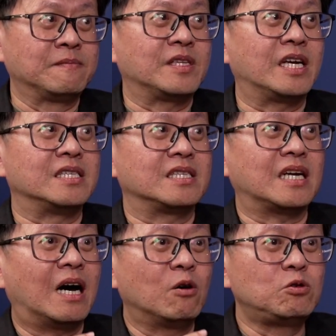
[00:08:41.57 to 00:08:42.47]
And
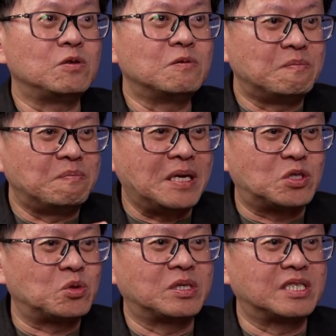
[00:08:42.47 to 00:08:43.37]
how do you make
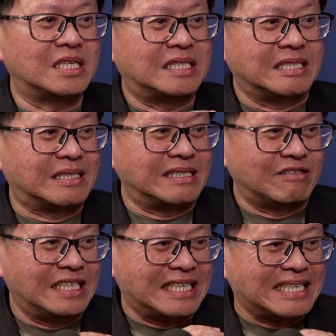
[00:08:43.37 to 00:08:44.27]
sure that this
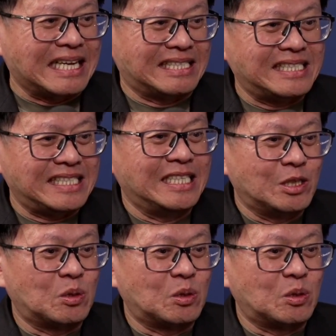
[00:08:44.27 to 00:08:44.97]
really gets into